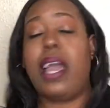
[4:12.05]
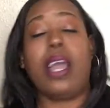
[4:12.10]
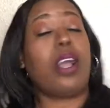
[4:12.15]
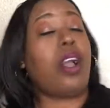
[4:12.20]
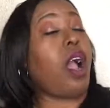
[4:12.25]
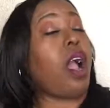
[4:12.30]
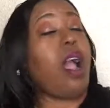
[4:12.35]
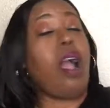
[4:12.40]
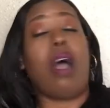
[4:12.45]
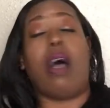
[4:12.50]

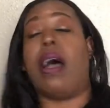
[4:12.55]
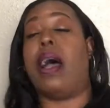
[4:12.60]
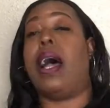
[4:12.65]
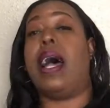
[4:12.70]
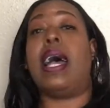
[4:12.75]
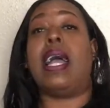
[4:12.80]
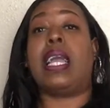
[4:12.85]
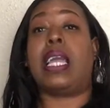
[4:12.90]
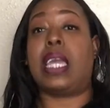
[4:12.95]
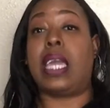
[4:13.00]
Girl,
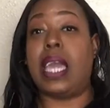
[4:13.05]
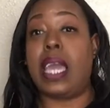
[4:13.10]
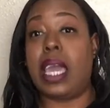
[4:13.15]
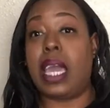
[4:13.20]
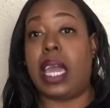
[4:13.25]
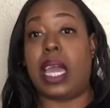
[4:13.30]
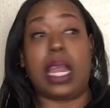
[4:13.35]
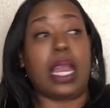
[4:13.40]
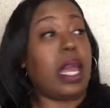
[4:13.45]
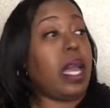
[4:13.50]

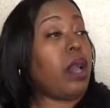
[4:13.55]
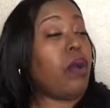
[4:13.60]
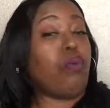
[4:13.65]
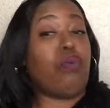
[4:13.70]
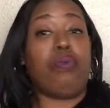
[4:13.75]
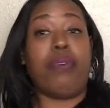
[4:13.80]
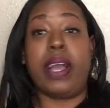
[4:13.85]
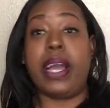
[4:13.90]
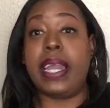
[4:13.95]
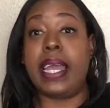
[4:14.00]
again,
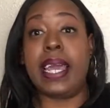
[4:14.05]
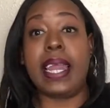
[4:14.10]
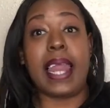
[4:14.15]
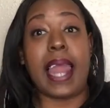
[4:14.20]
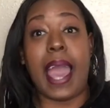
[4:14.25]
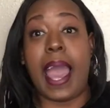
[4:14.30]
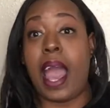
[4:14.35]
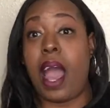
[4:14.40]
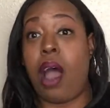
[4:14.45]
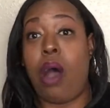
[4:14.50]
really
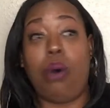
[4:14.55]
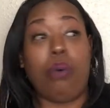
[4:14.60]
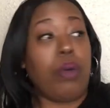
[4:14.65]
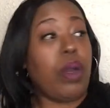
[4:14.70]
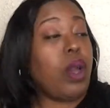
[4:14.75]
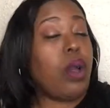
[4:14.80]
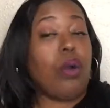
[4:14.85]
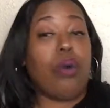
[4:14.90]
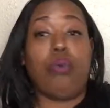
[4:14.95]
loud,